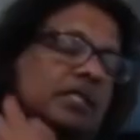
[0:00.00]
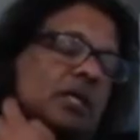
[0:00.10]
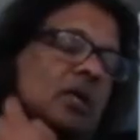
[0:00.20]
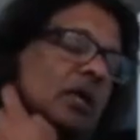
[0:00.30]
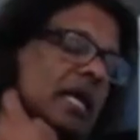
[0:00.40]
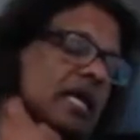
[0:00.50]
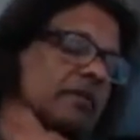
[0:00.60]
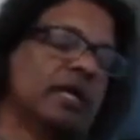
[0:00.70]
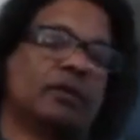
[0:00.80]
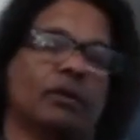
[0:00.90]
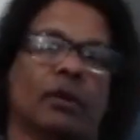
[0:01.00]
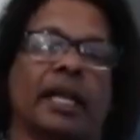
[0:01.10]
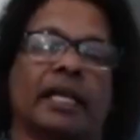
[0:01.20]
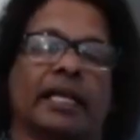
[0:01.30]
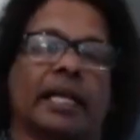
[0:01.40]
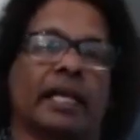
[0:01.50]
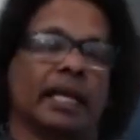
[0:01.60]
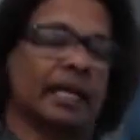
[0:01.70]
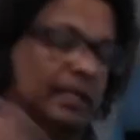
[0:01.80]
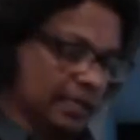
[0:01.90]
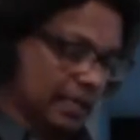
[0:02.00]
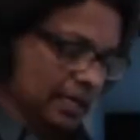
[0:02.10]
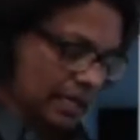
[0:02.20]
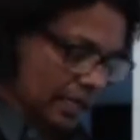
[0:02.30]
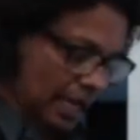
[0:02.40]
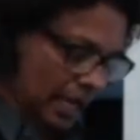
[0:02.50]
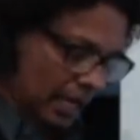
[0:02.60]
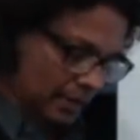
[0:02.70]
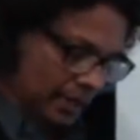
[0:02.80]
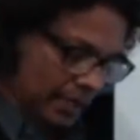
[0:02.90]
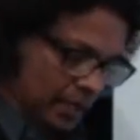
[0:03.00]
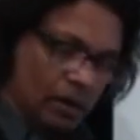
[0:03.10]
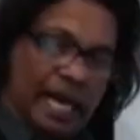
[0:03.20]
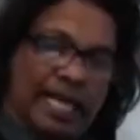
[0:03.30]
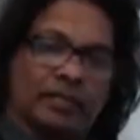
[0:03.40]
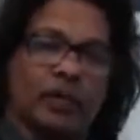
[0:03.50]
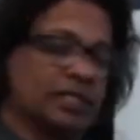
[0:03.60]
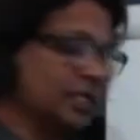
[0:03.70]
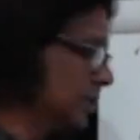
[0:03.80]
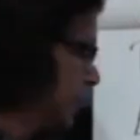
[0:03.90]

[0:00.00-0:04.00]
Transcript: or contact me through LinkedIn and uh, you know ask questions.